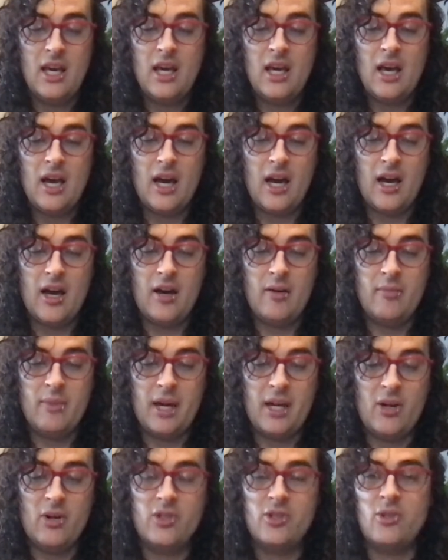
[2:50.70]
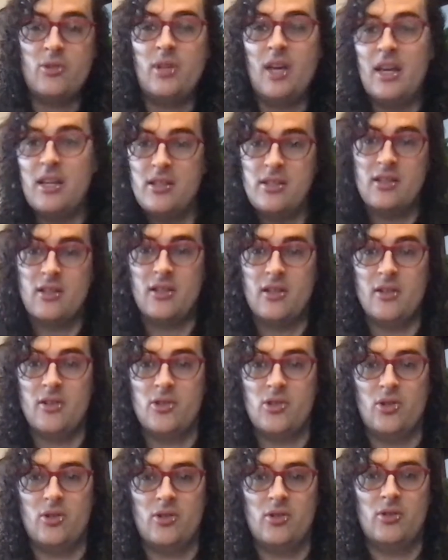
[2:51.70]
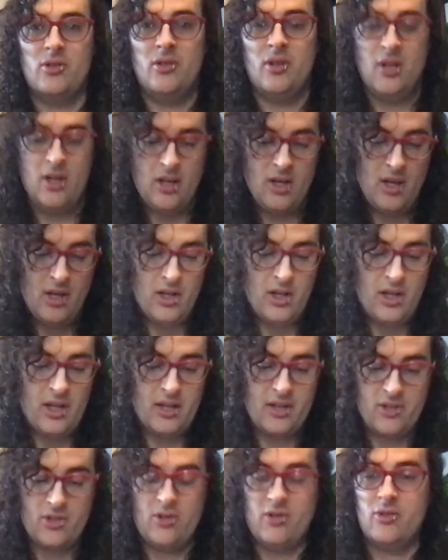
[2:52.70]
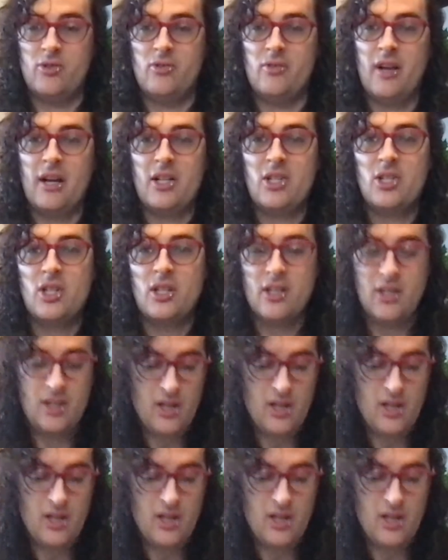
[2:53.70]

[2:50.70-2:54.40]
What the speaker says: and also takes it in a certain direction.